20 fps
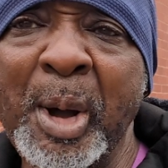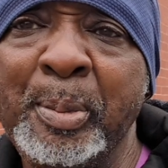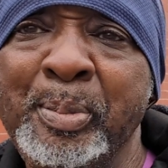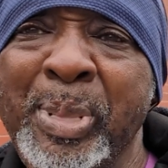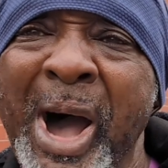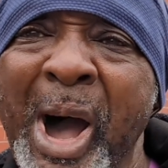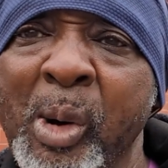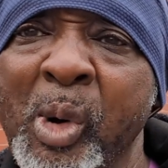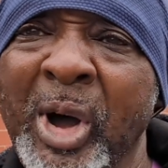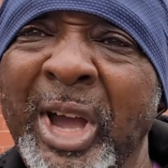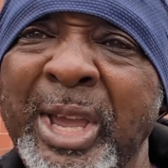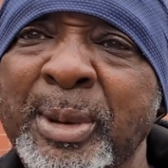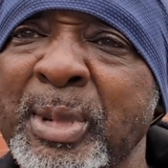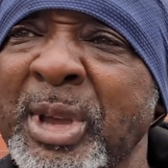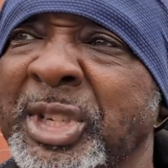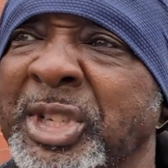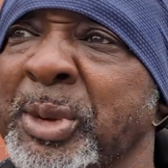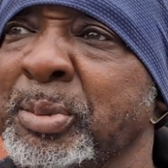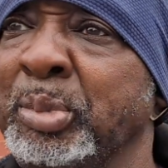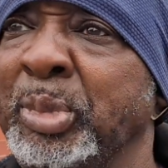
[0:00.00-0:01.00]
a power
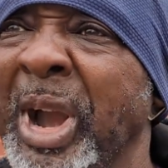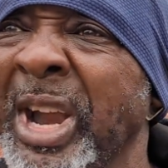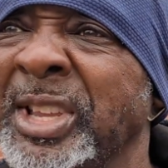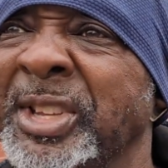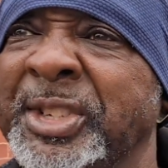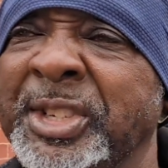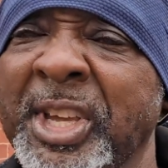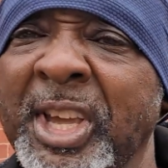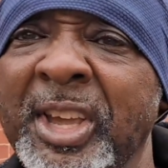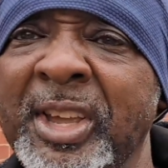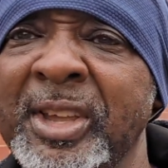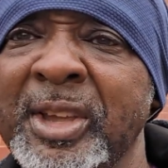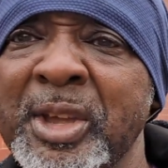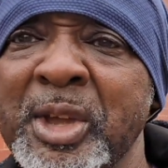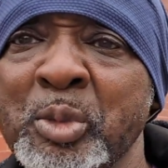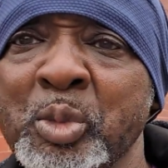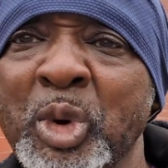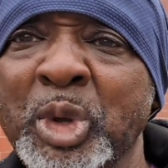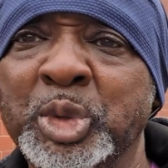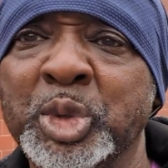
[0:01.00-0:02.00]
image in Brexit,
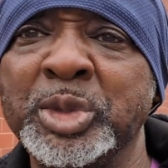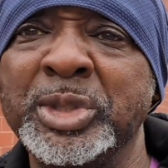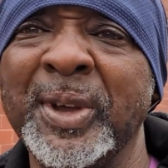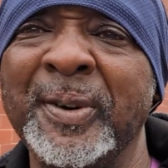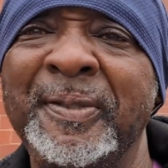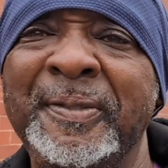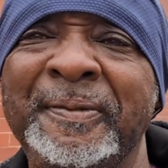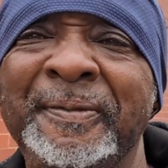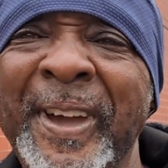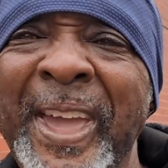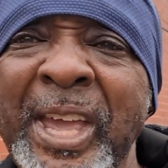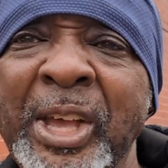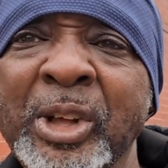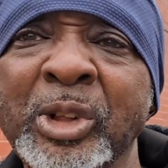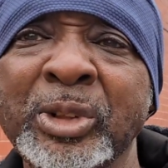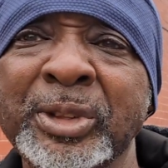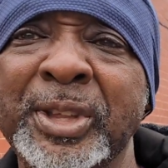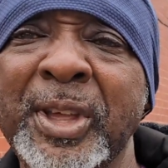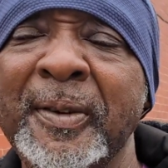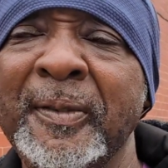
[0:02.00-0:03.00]
which was a
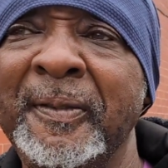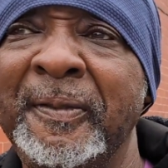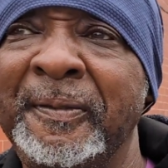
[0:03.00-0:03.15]
failed